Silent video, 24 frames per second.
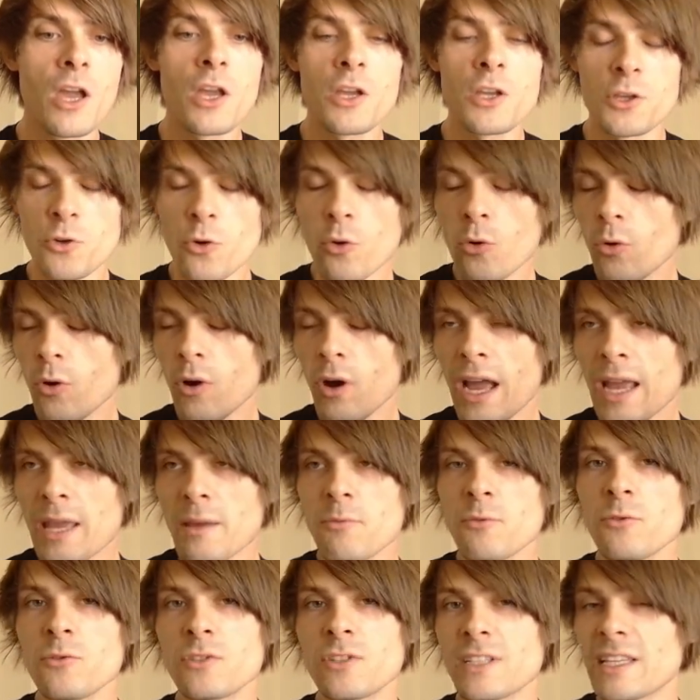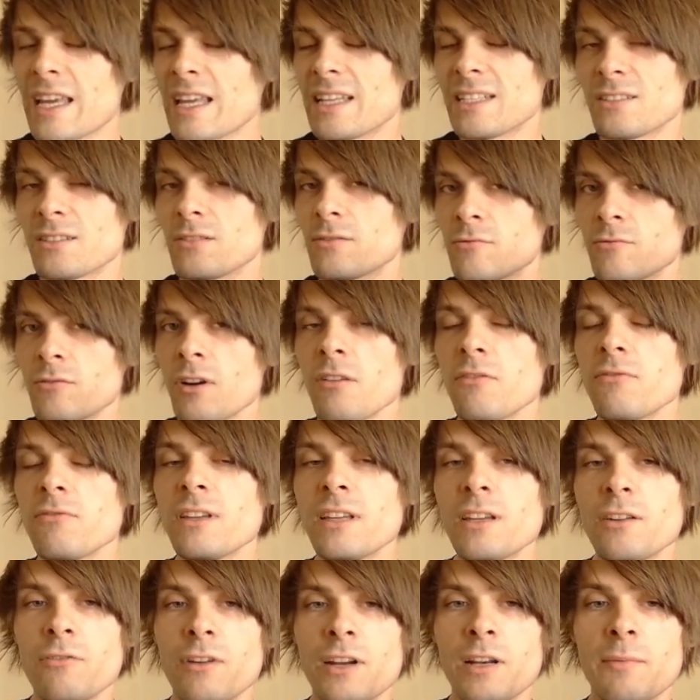You're able to get
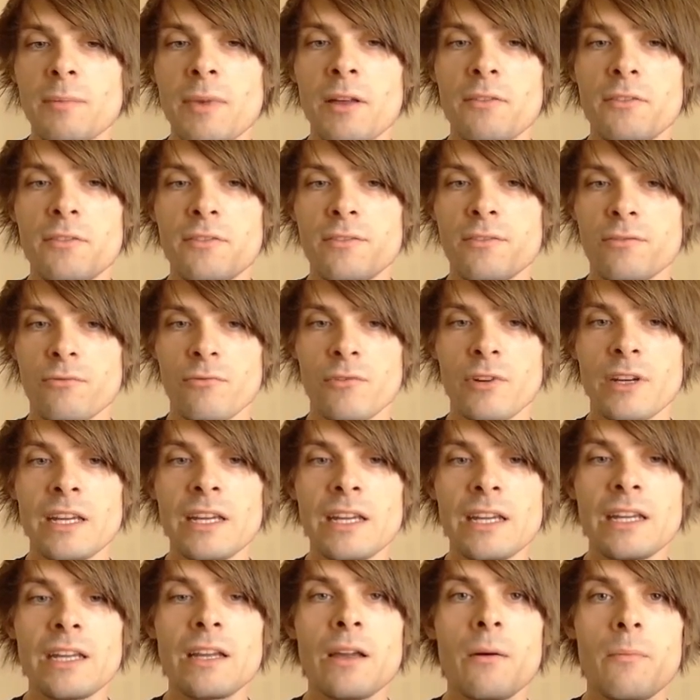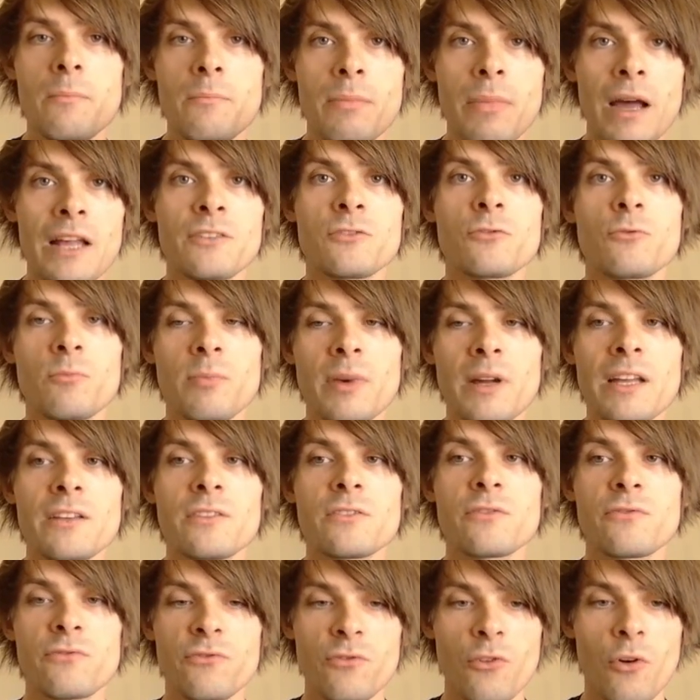roughly around about three battle
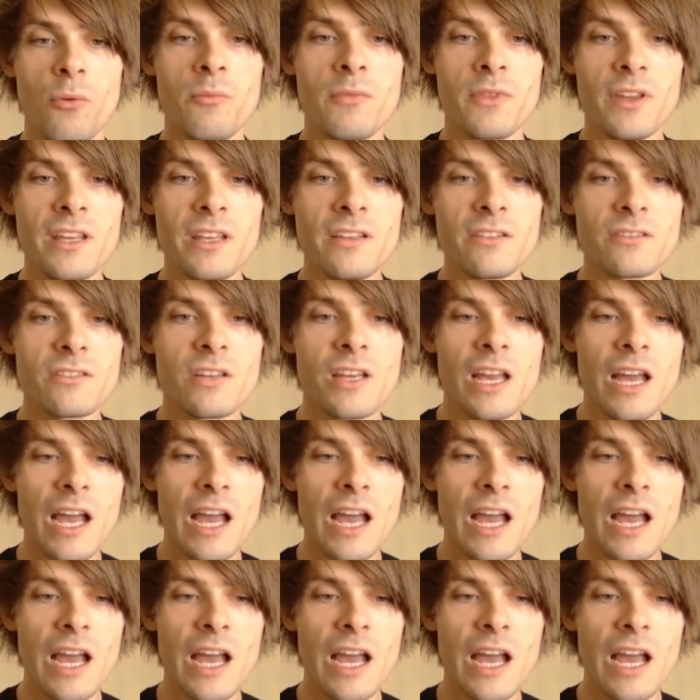pets from this,